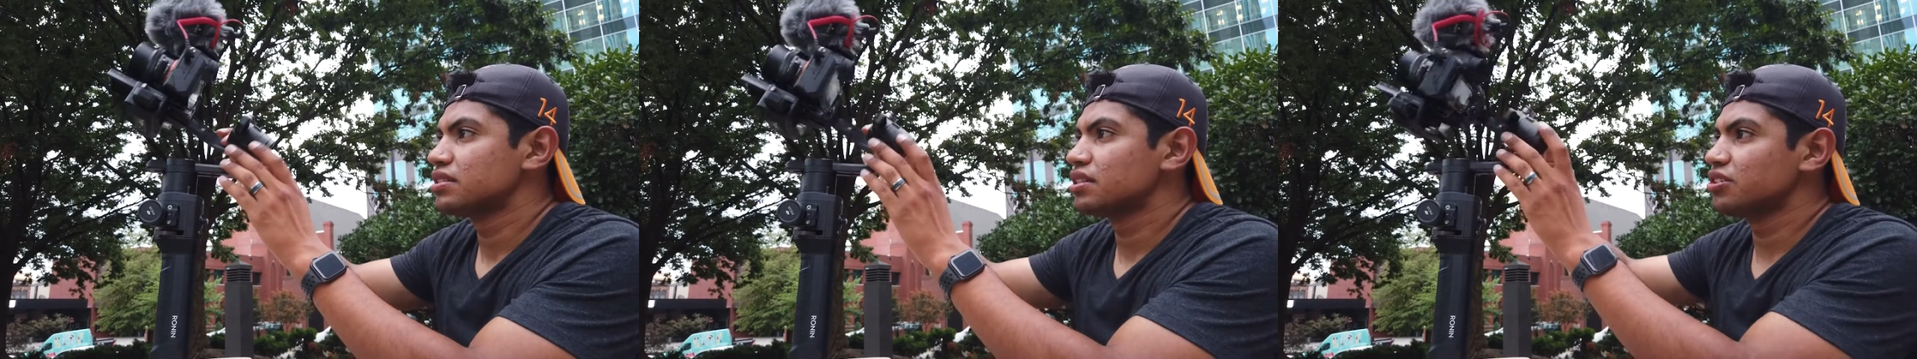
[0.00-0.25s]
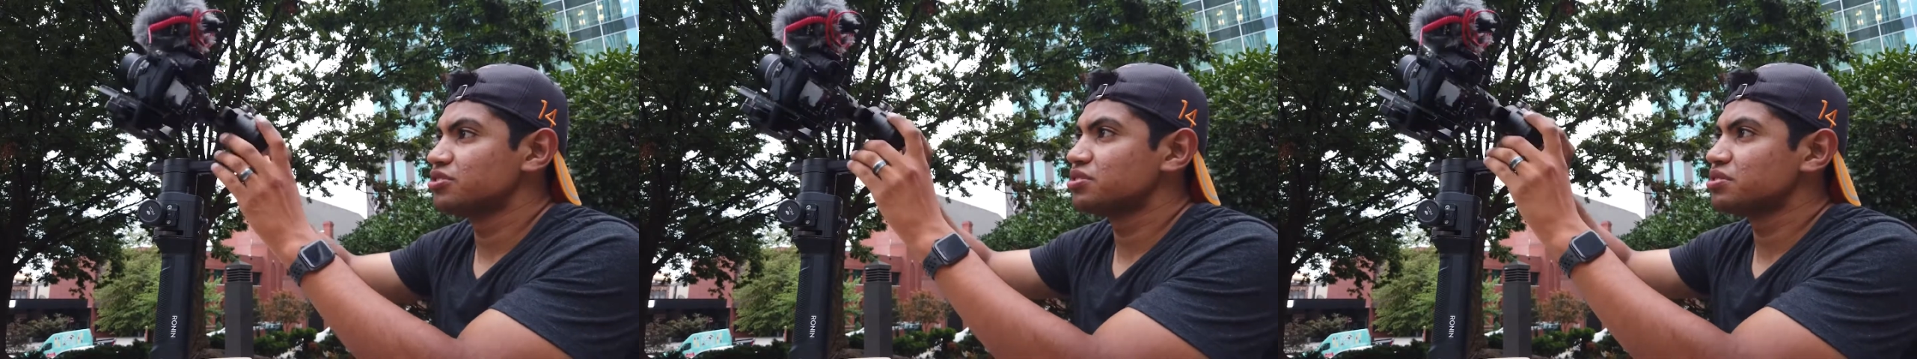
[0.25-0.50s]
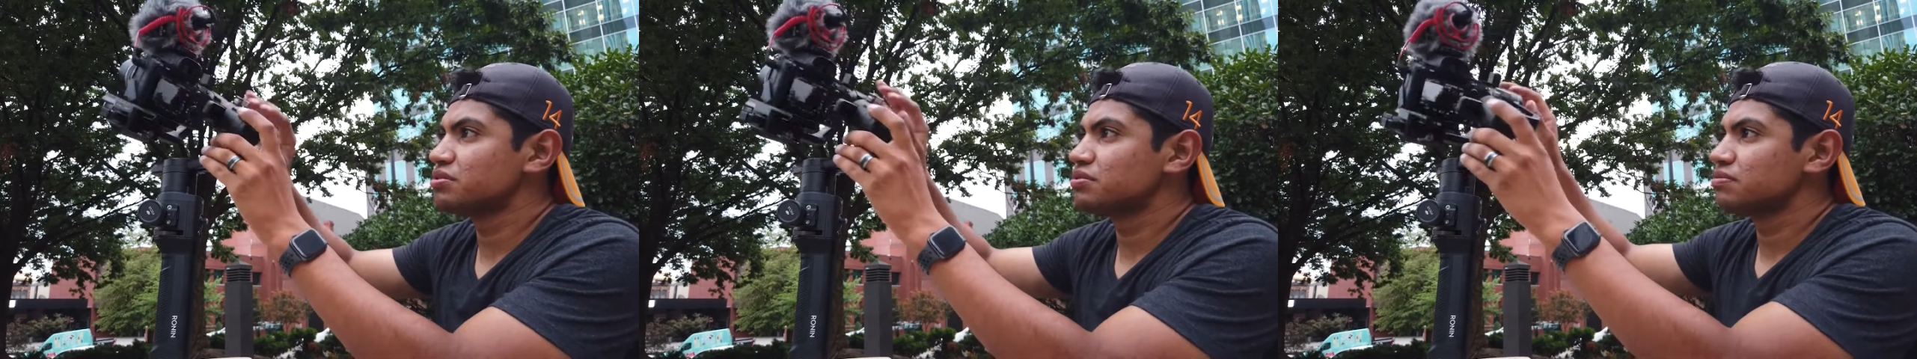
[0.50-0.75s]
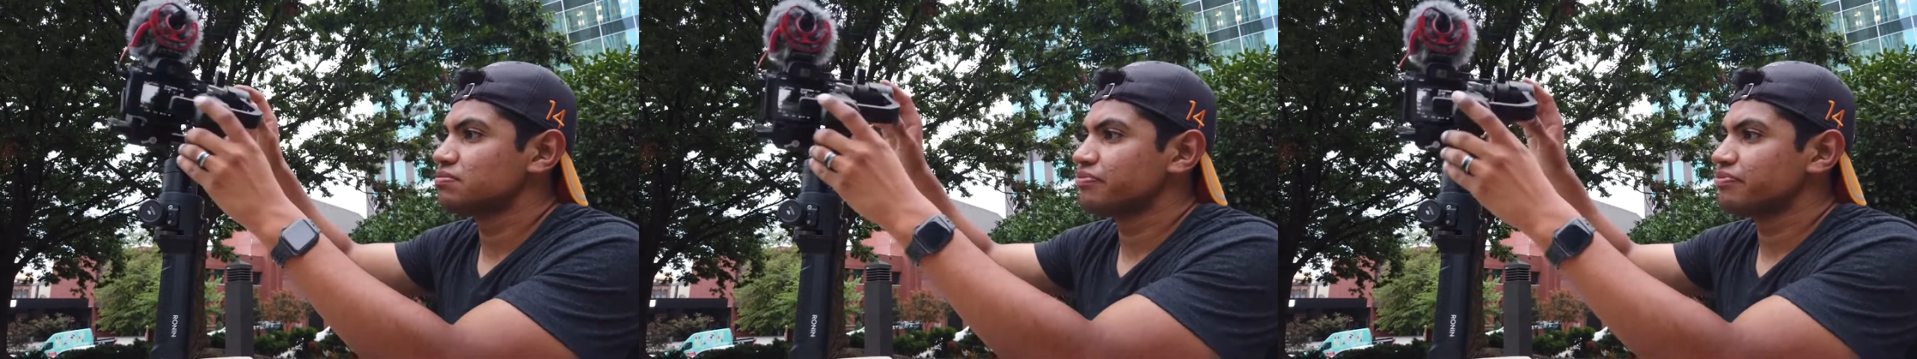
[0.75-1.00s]
there's
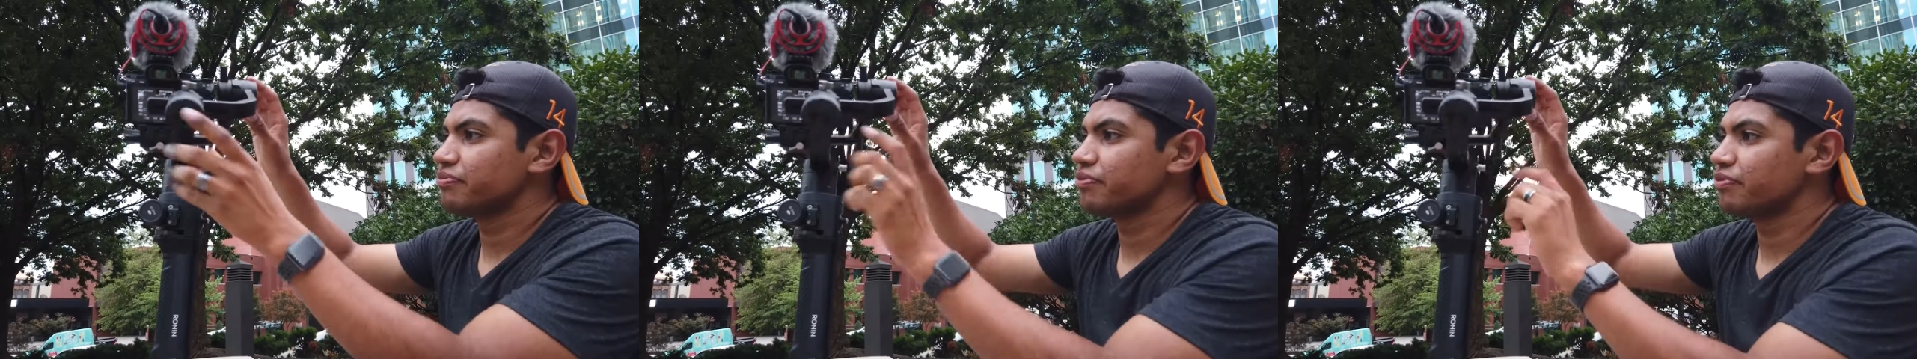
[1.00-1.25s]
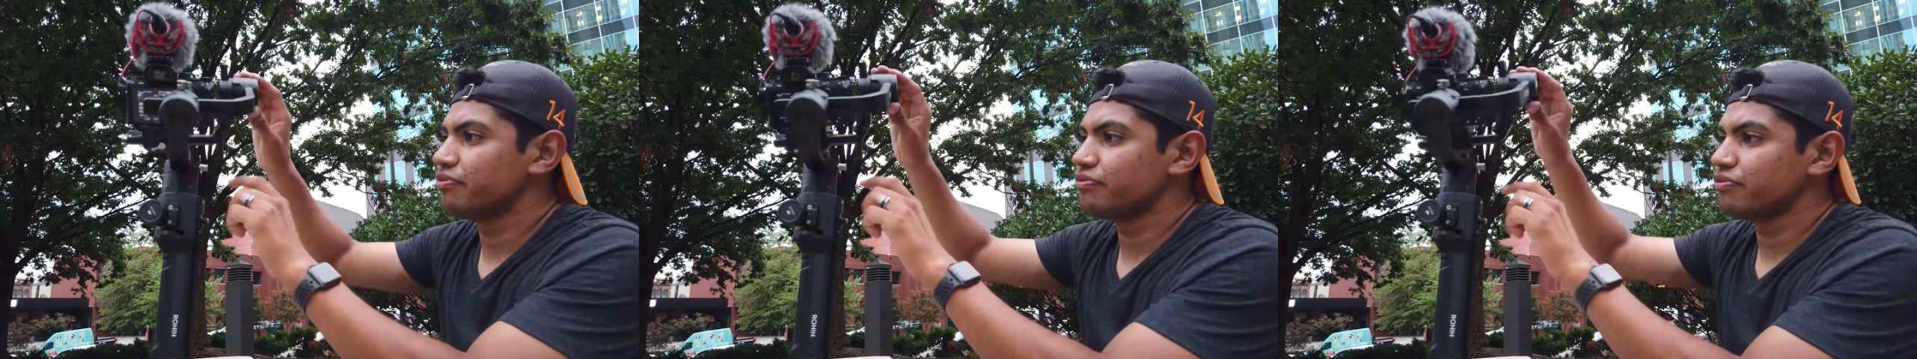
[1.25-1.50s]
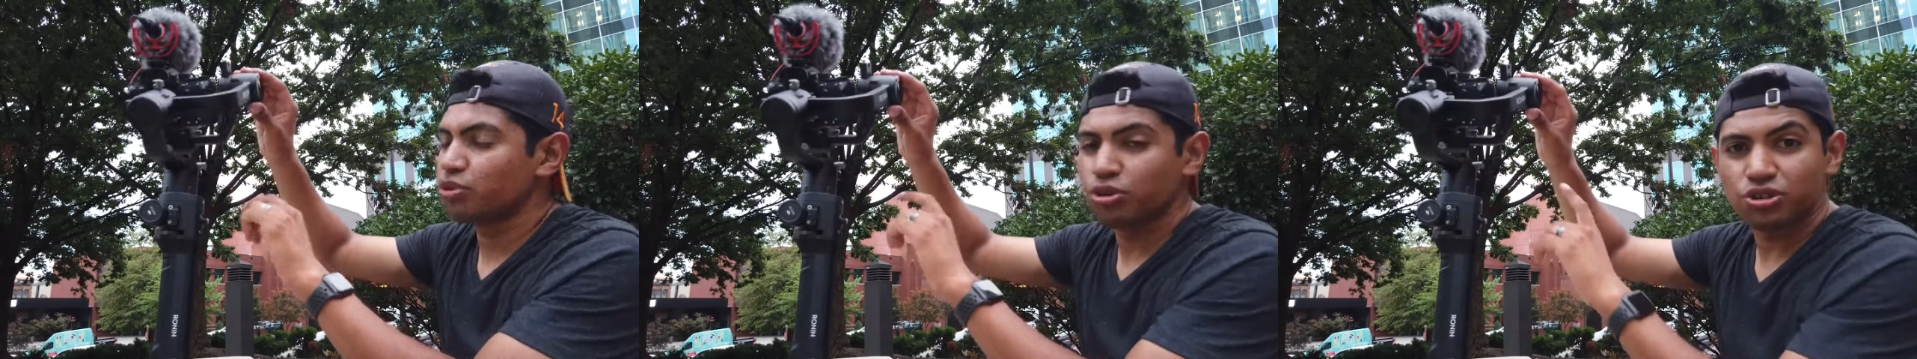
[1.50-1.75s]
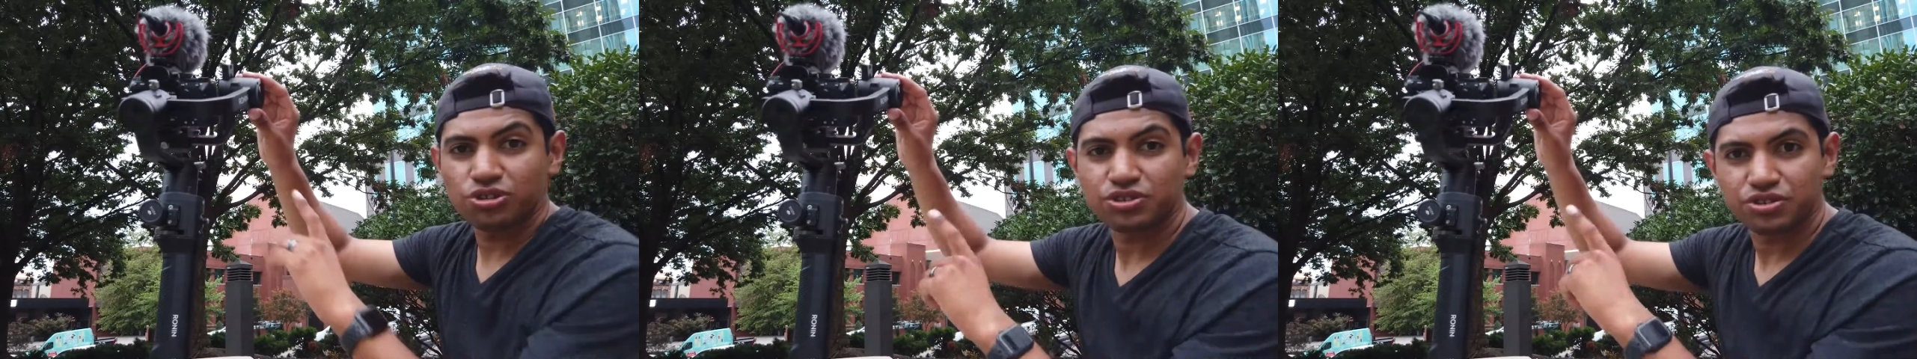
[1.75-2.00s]

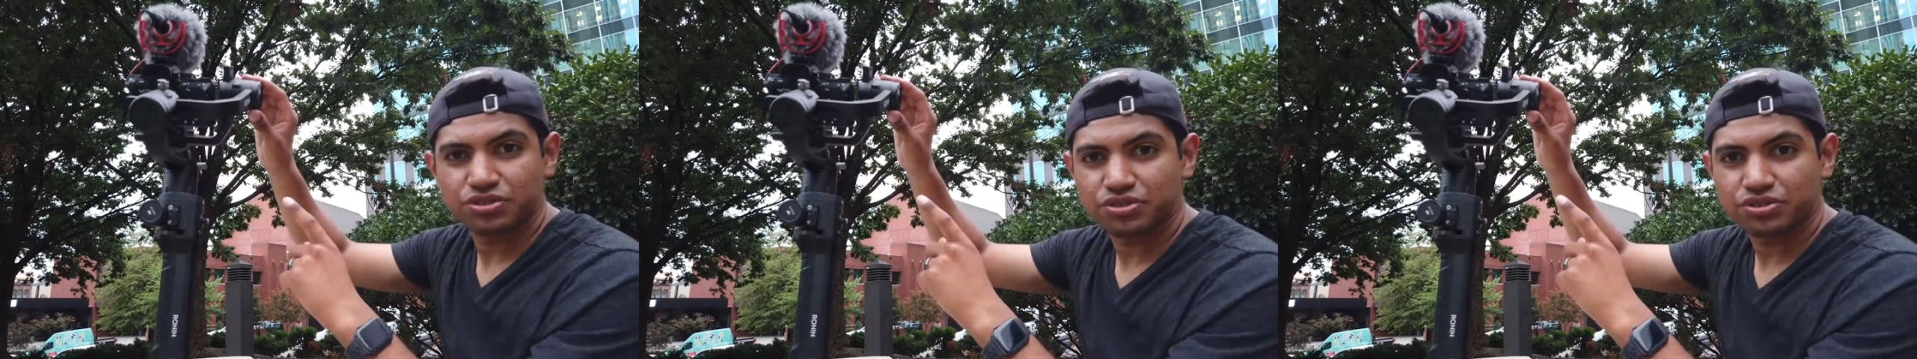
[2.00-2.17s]
four